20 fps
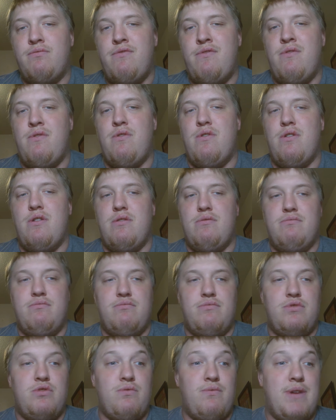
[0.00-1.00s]
for
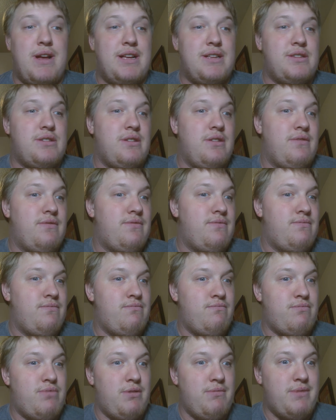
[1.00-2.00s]
the rest of
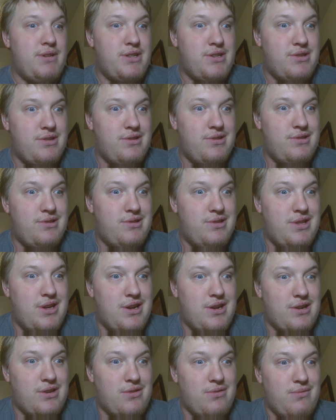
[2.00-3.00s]
pretty much
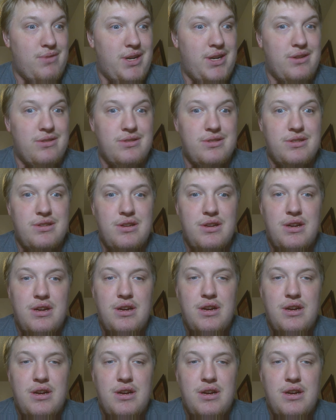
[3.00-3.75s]
their careers.